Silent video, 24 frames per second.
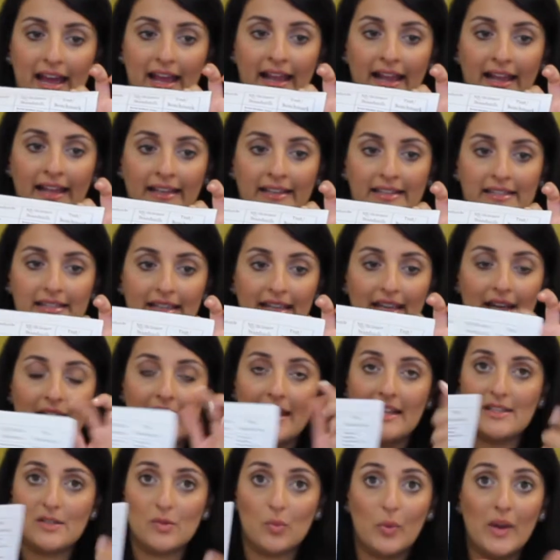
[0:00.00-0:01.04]
and
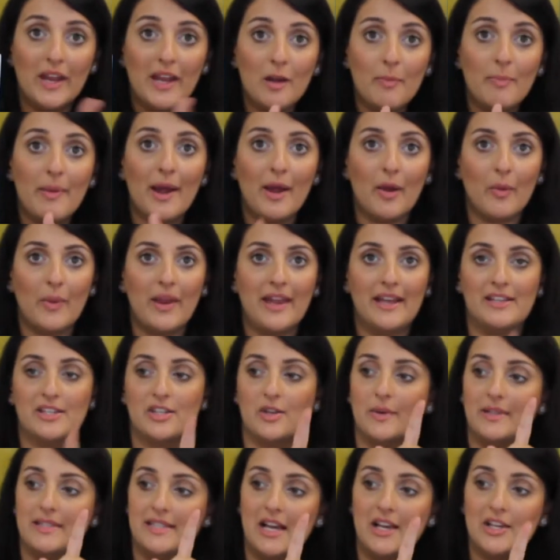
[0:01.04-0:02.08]
it's week by week,
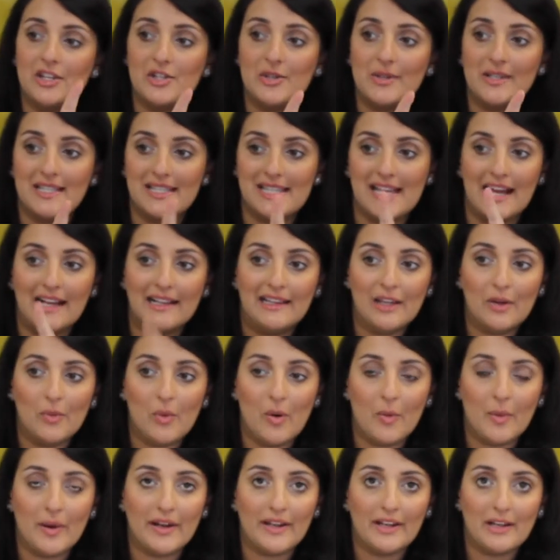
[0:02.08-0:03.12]
so it tells you exactly
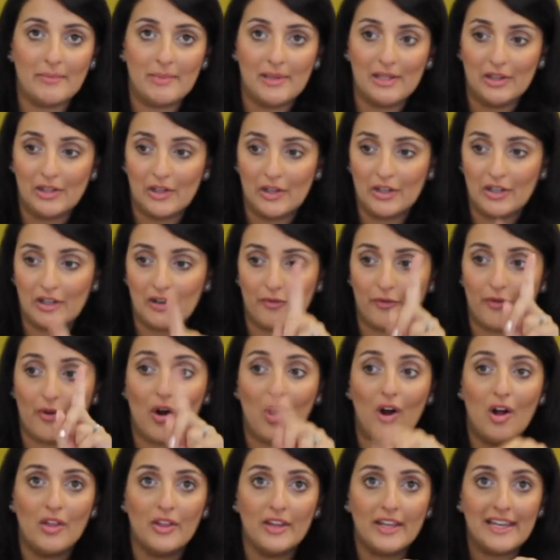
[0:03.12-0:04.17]
what we're going to be learning for
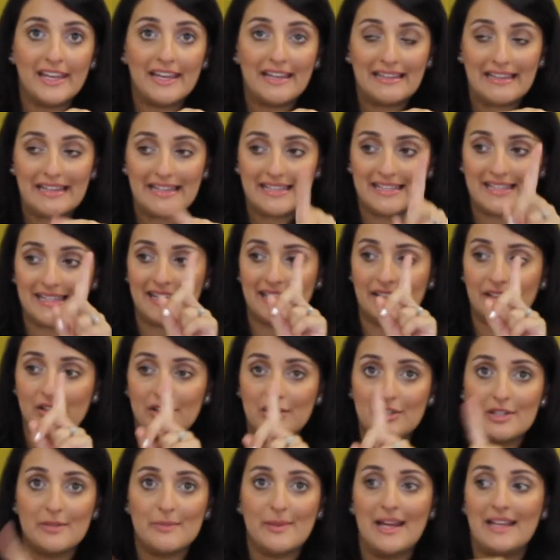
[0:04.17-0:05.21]
all the ELA
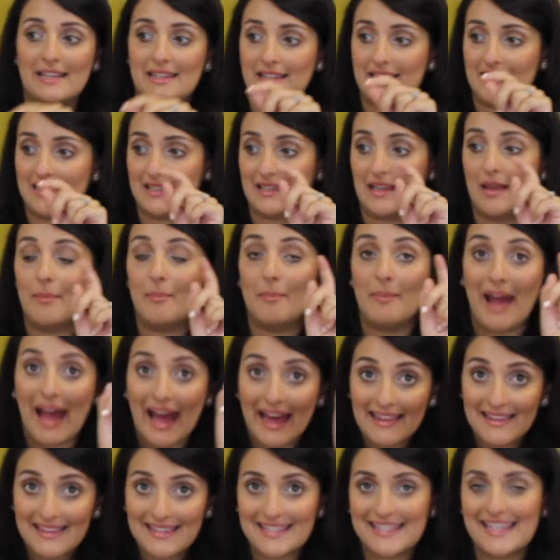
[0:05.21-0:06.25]
standards,
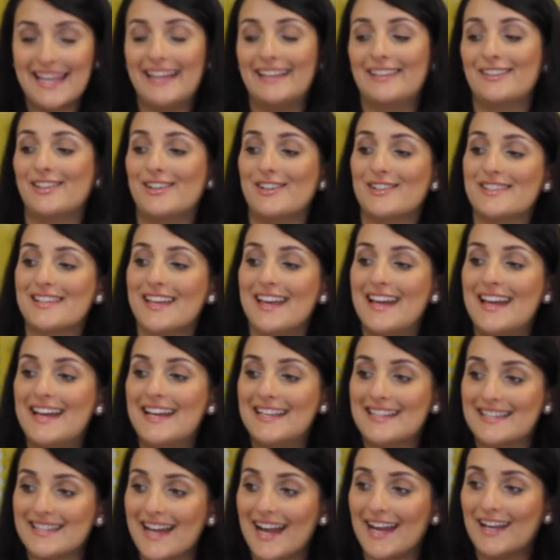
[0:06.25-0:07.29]
math standards,
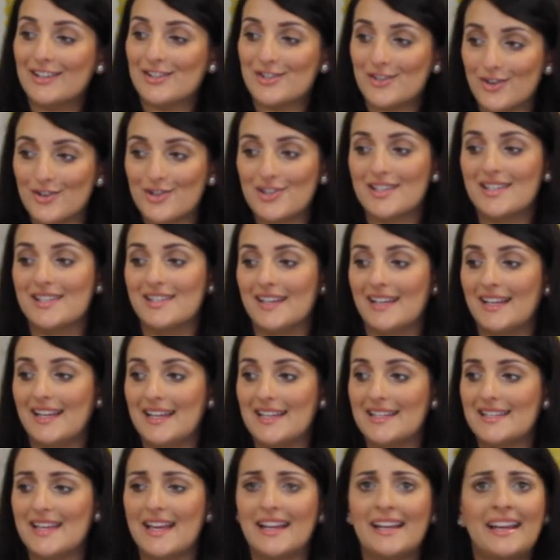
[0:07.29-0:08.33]
science, social
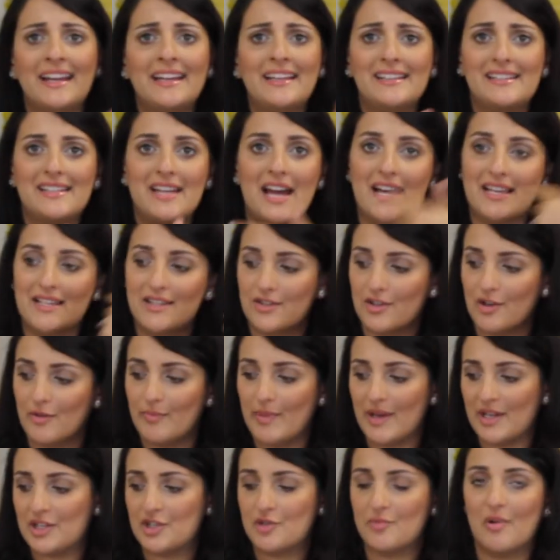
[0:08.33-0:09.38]
studies, and any tests or
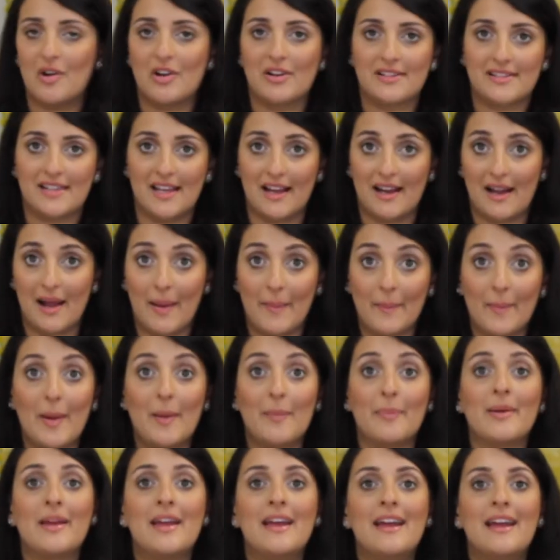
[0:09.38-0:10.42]
benchmarks that come up.